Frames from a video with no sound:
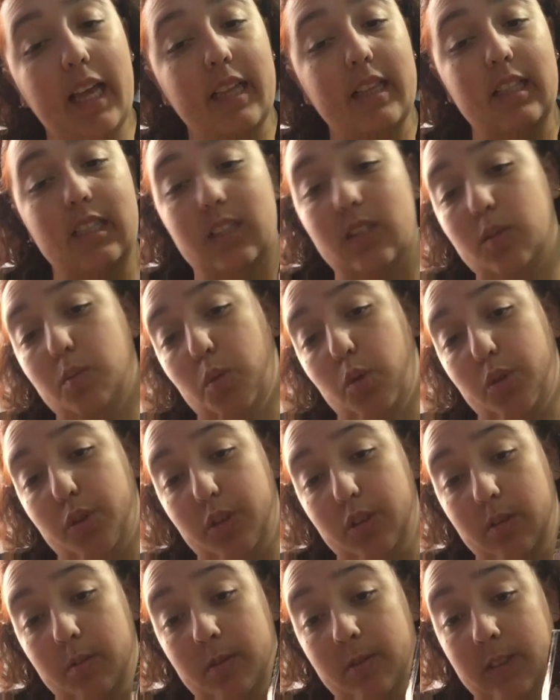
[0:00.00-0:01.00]
this is more
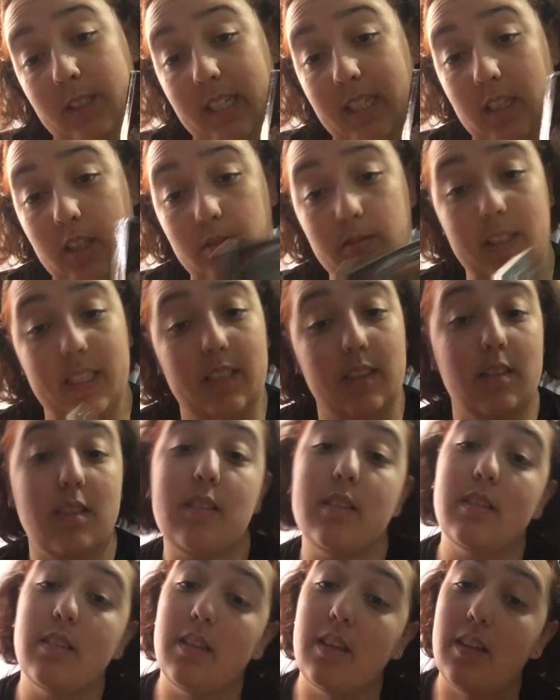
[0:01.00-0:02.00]
suitable for younger
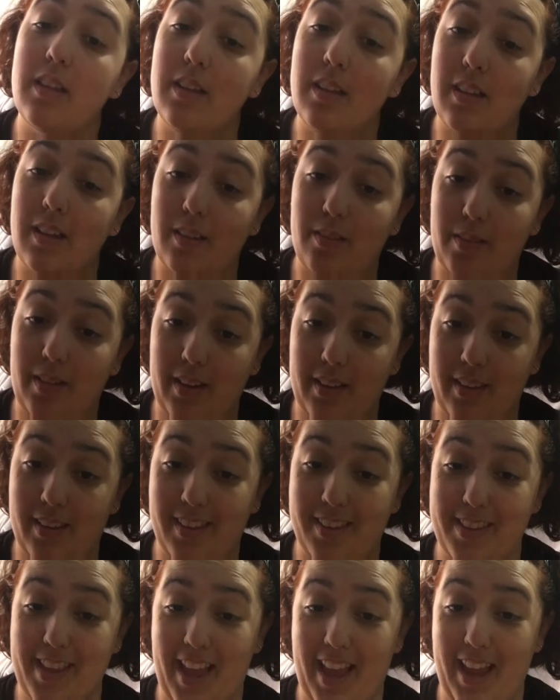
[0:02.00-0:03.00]
readers rather
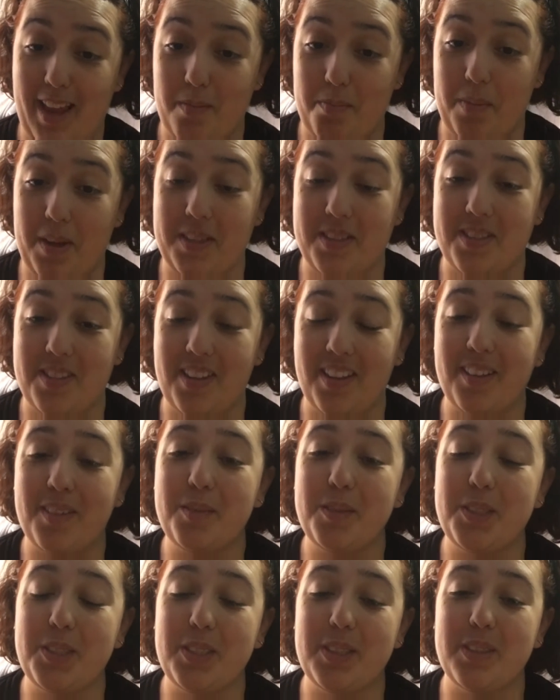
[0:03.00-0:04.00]
than The Handmaid's Tale,
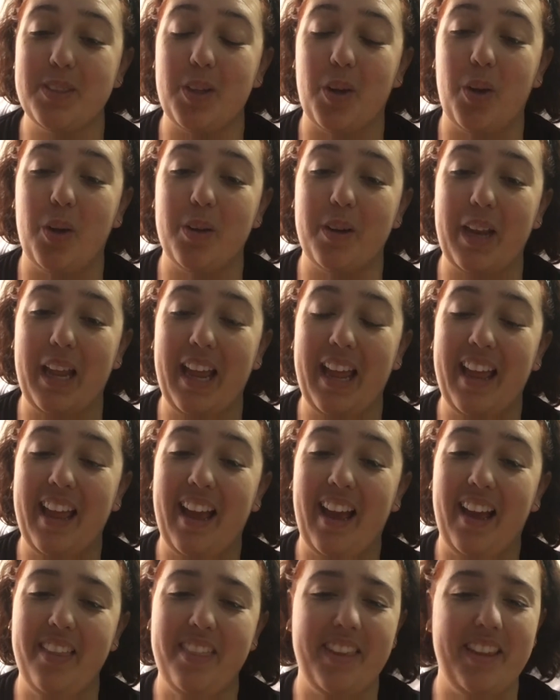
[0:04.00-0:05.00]
which is on,
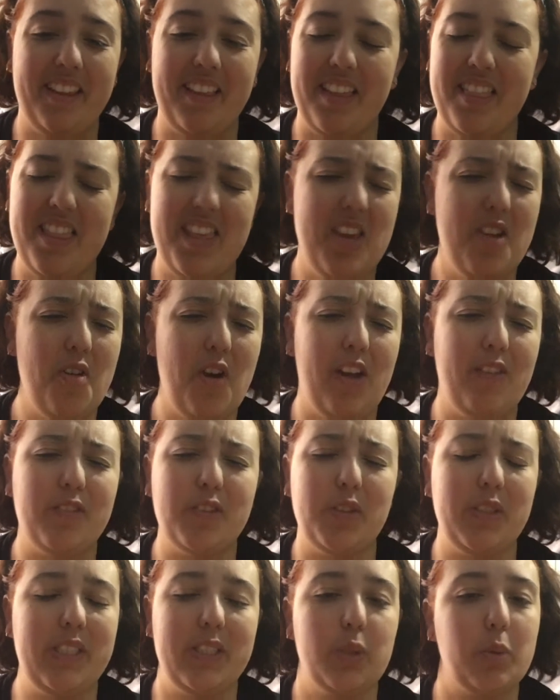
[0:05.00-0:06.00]
I think, year 11
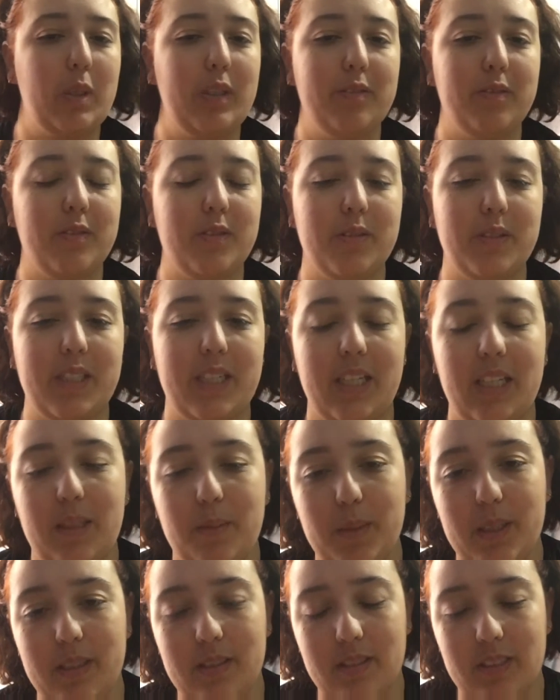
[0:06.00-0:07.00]
or year 12
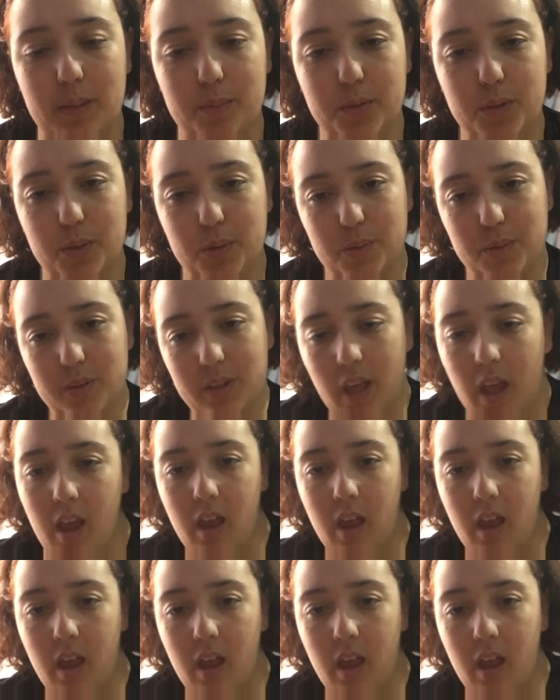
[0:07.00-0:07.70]
curriculum in some schools.